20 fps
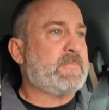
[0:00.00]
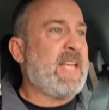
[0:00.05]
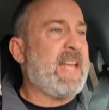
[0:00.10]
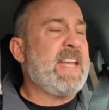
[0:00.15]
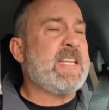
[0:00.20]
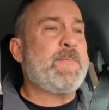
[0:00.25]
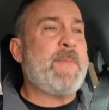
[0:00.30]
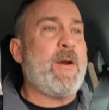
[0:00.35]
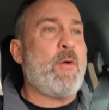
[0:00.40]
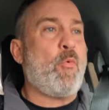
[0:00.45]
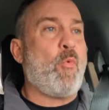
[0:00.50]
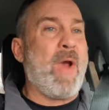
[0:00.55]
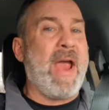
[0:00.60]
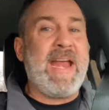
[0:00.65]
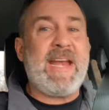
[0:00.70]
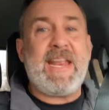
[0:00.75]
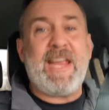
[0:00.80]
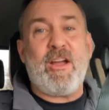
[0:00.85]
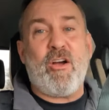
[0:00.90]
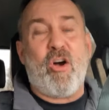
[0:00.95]
It has been
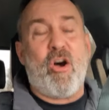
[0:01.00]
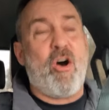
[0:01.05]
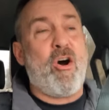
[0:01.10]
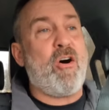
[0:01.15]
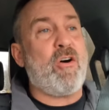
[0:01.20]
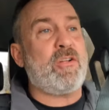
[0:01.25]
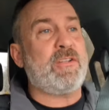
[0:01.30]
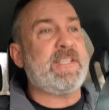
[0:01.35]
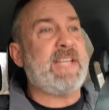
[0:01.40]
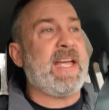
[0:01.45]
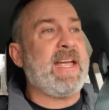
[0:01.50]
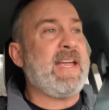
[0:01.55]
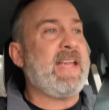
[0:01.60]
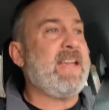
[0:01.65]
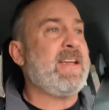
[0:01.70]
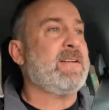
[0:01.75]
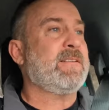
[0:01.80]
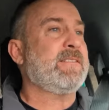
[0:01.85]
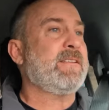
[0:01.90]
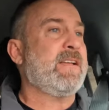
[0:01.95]
raining all
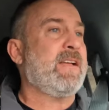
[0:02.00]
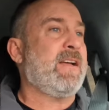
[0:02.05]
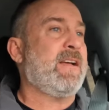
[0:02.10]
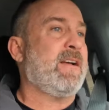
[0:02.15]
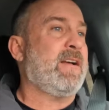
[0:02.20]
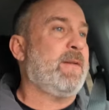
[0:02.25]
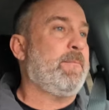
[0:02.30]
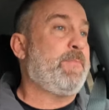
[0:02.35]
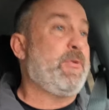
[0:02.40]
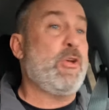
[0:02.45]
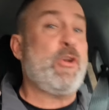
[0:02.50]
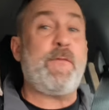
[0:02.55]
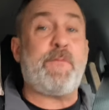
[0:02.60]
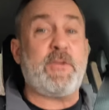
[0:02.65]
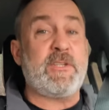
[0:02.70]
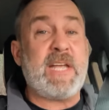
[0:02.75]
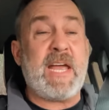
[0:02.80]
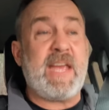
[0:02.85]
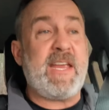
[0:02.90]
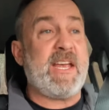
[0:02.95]
day.
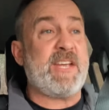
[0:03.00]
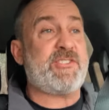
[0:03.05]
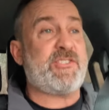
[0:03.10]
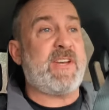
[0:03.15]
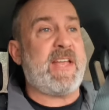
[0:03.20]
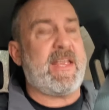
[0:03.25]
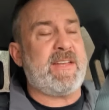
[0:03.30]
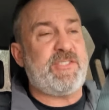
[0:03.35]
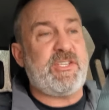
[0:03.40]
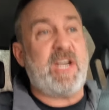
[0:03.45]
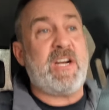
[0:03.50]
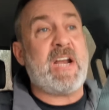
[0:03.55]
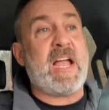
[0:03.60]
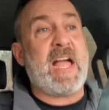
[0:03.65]
Beautiful day yesterday. Jen